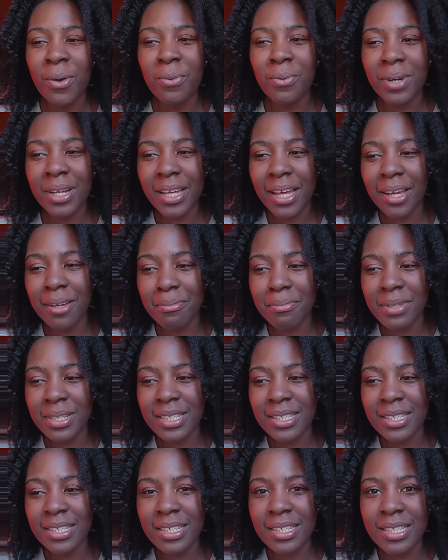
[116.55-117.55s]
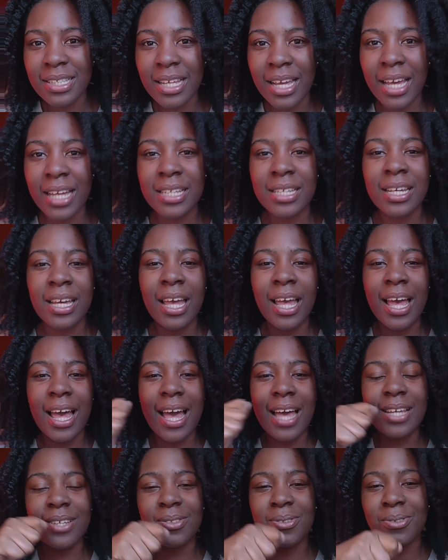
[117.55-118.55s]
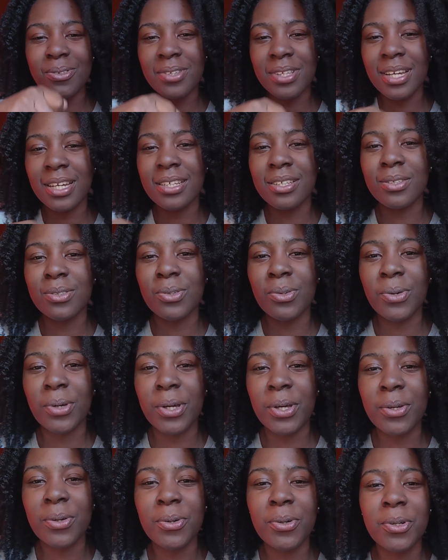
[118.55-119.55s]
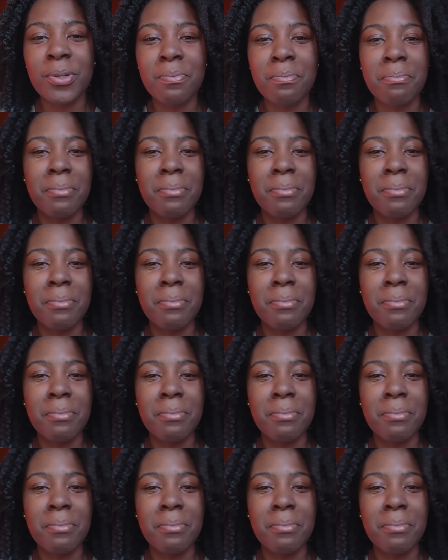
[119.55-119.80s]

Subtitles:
What happens is that as all that is going on,